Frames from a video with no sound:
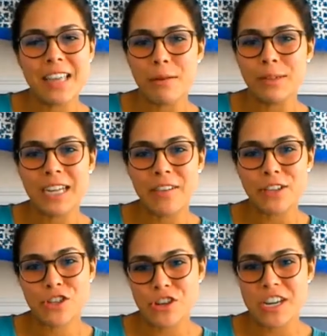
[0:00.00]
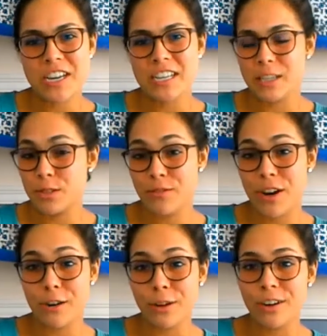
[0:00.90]
that were down the street because it was
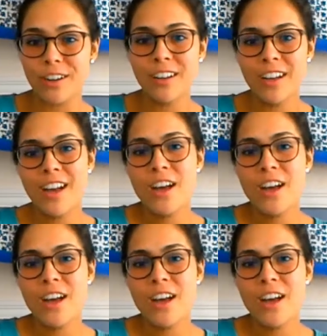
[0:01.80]
very rural.